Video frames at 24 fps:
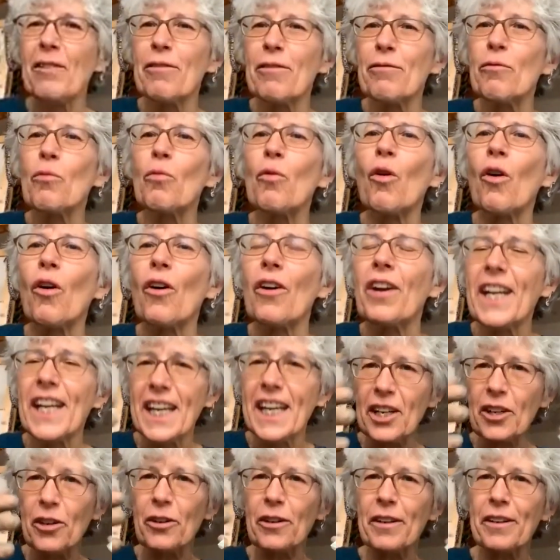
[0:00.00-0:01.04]
of
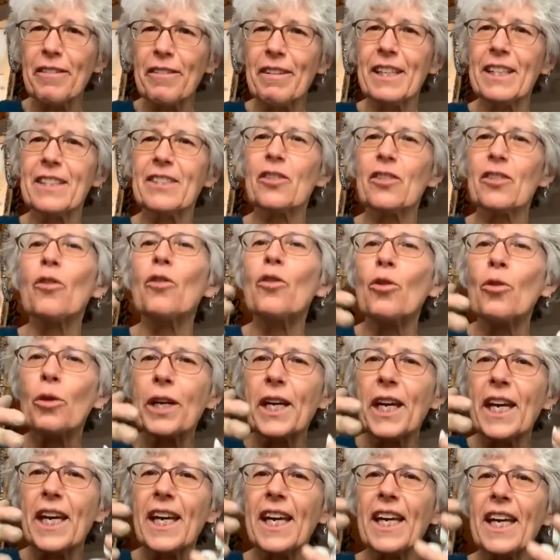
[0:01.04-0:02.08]
wanting coherence, or
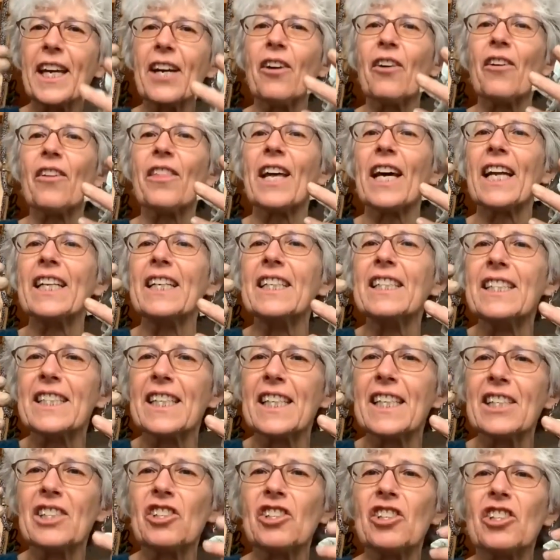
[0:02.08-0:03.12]
looking, or that
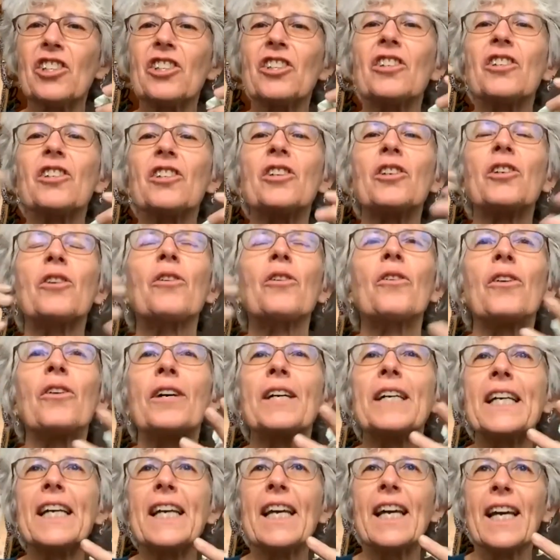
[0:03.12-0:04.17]
intention,
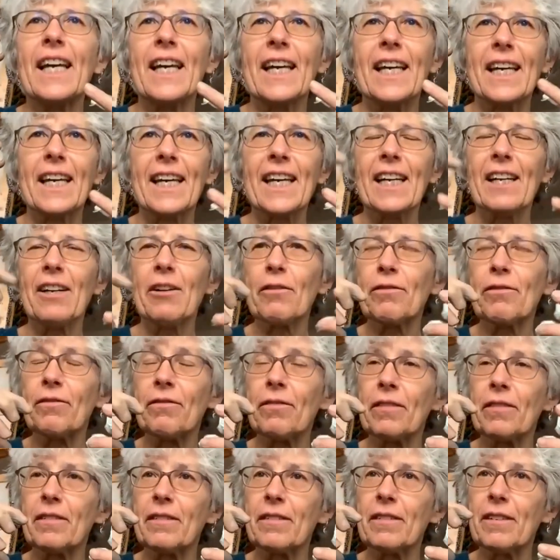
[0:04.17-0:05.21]
or kind of
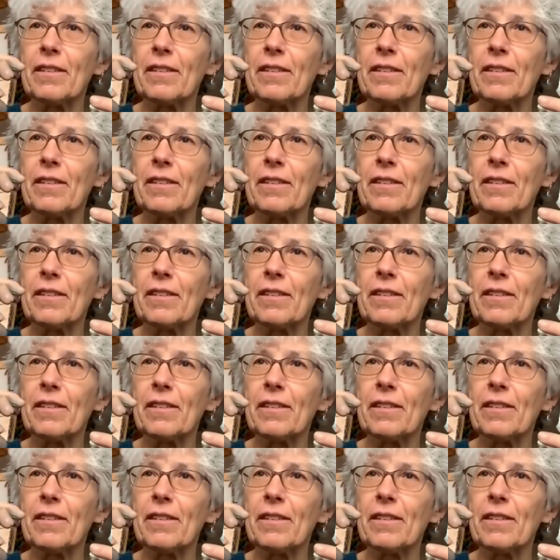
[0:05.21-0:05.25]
